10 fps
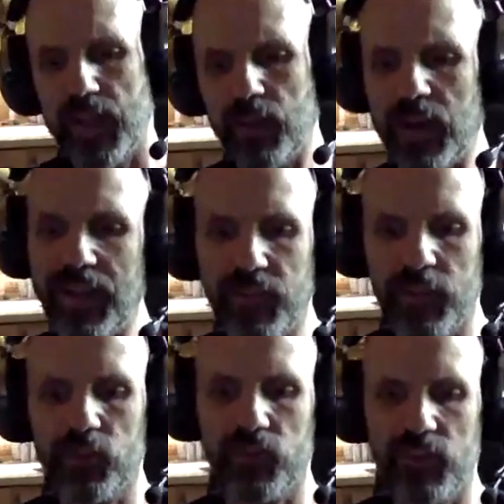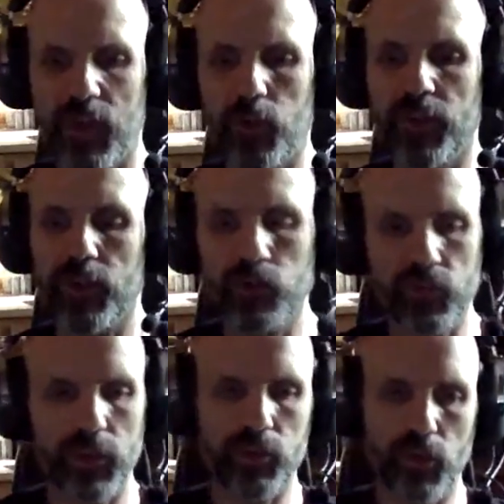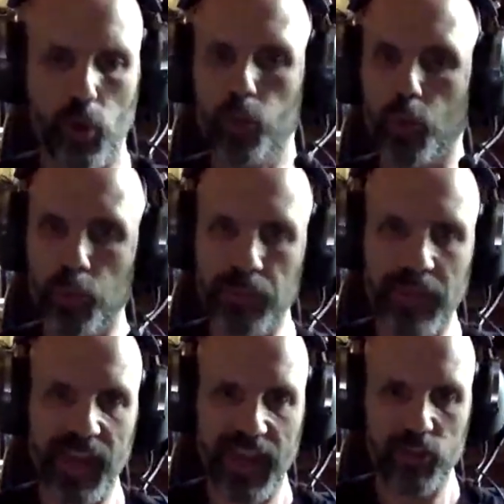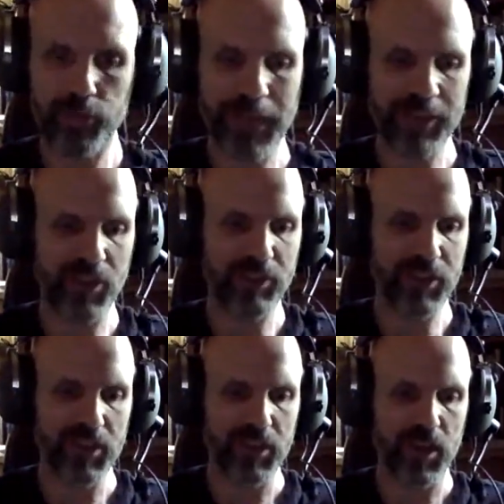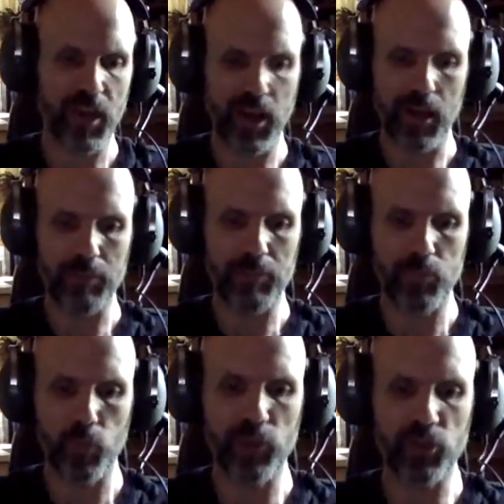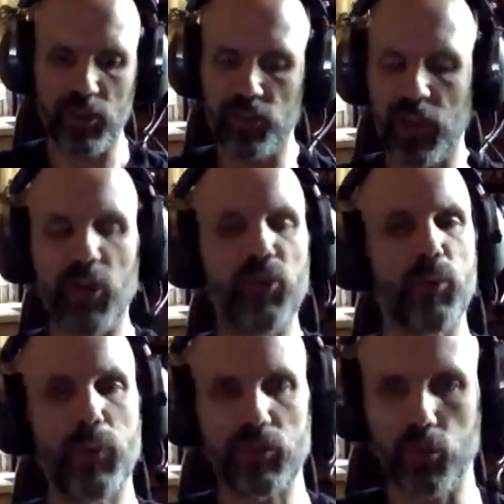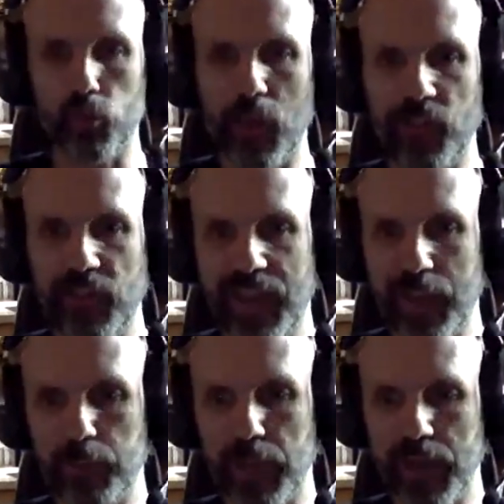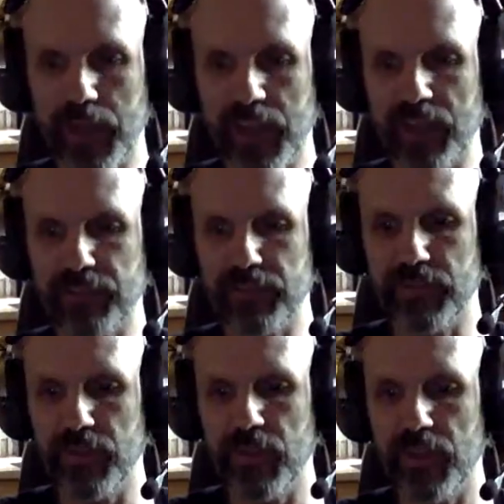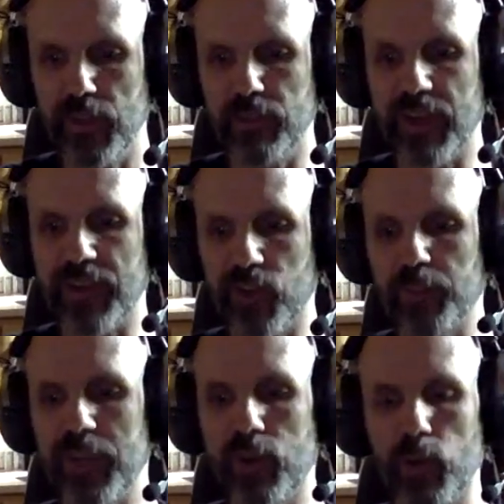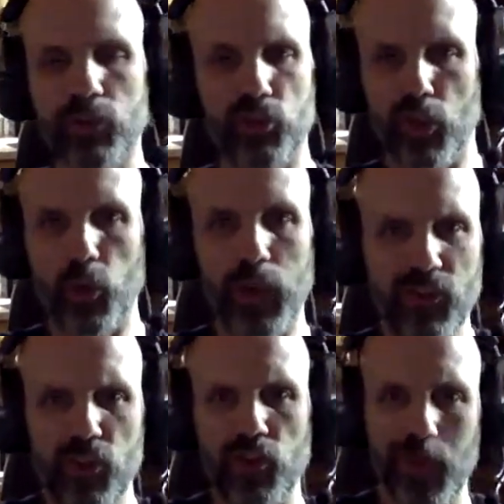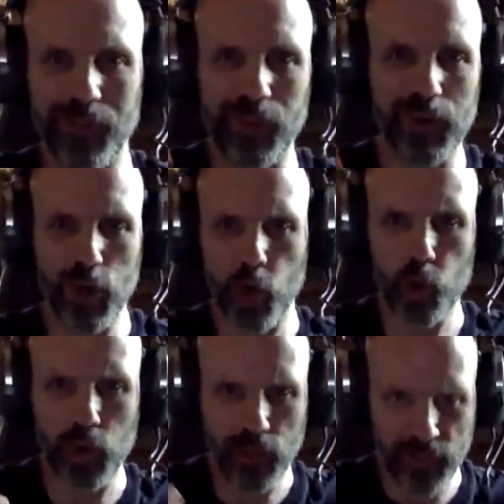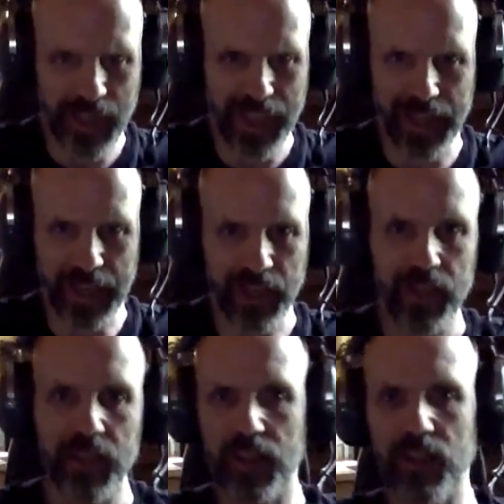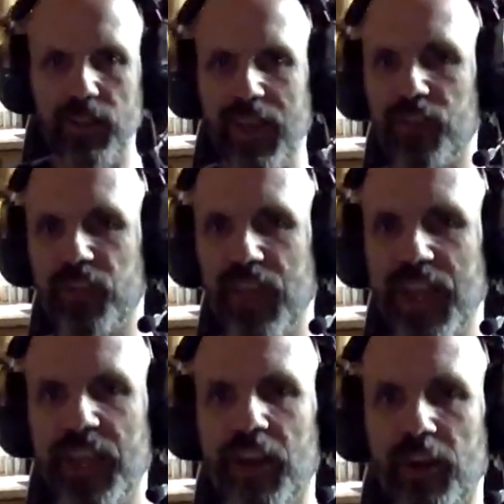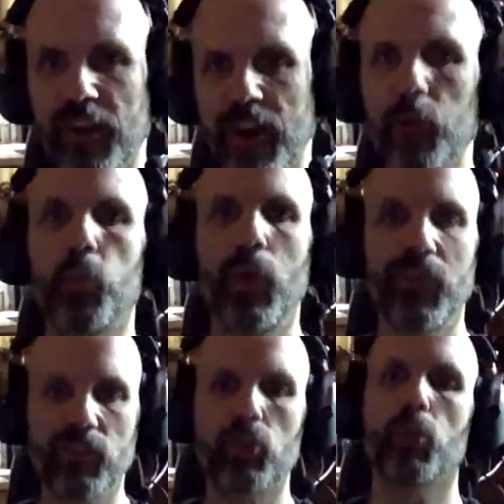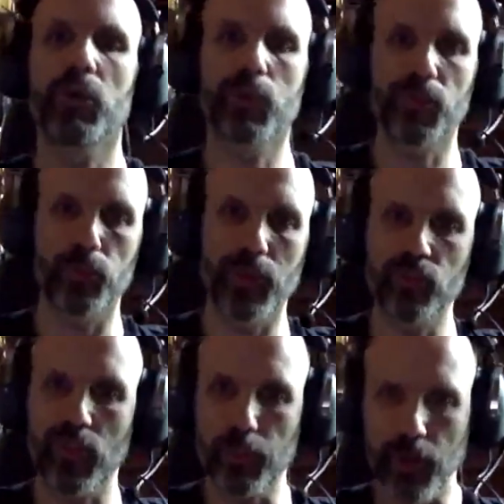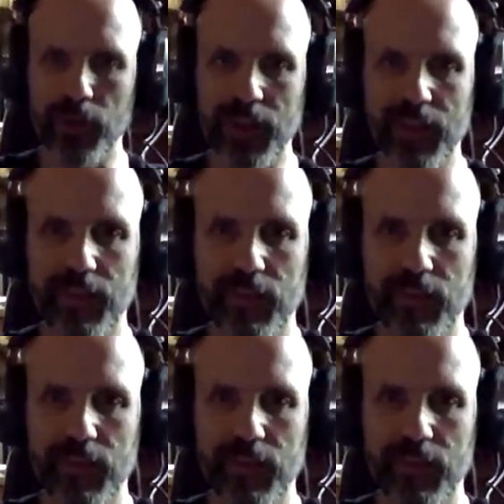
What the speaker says: well, there's the whole role playing aspect of it, which is one thing. But if you've got somebody who is so into doing their own thing that they are unwilling to work with the rest of the party,